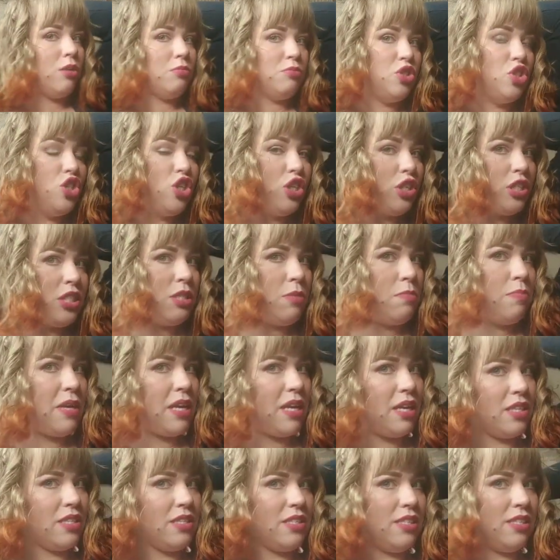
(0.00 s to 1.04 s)
I'm just a
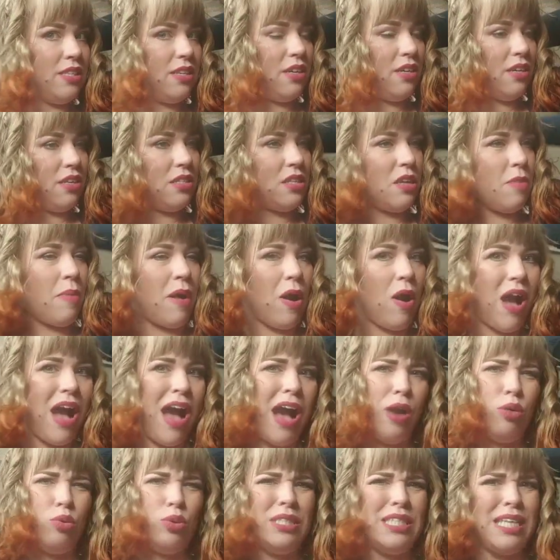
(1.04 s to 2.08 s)
bit concerned about
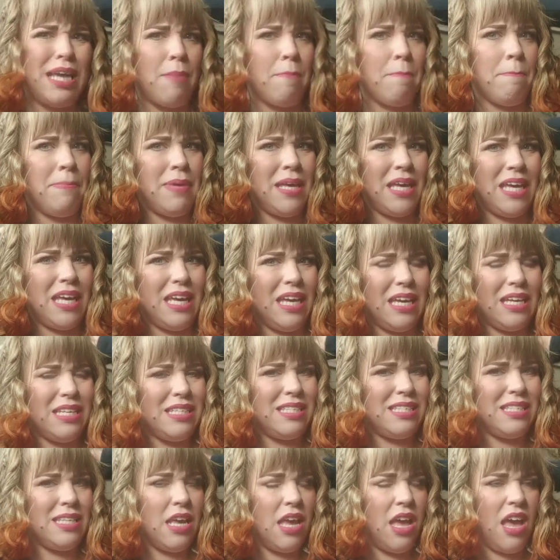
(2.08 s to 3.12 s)
how damp it
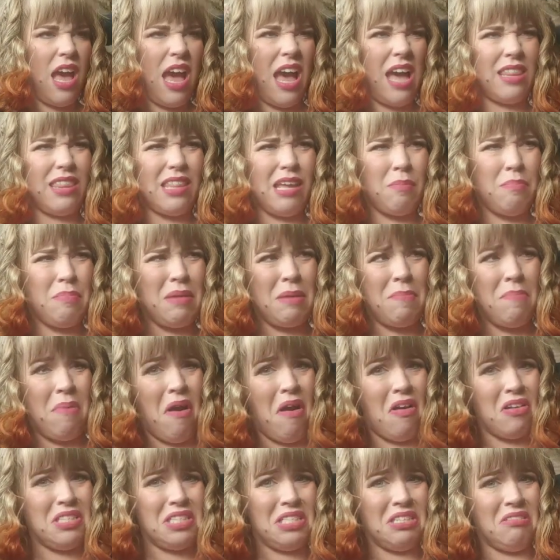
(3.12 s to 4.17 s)
is and that big
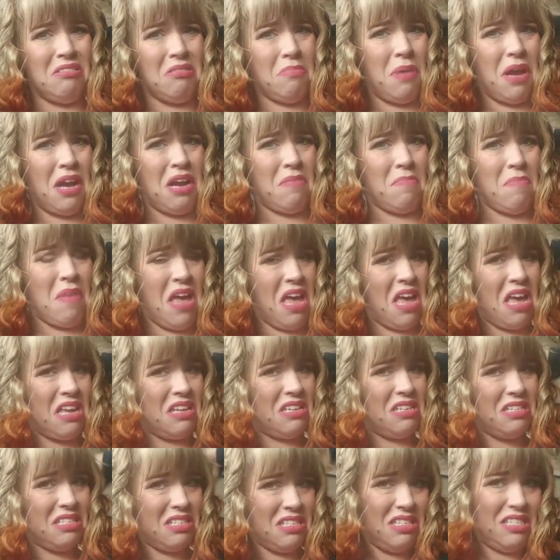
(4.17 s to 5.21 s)
parting at the back of my
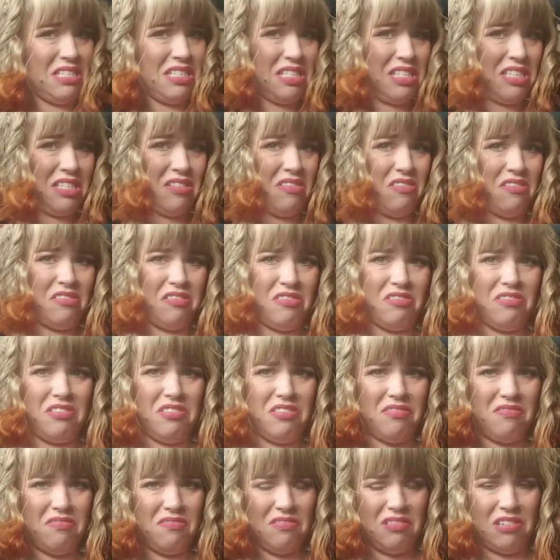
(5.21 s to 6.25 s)
head. That's not a
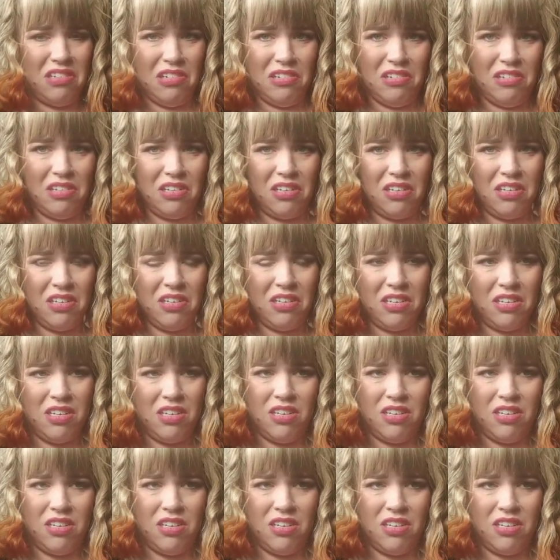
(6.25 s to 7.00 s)
good look.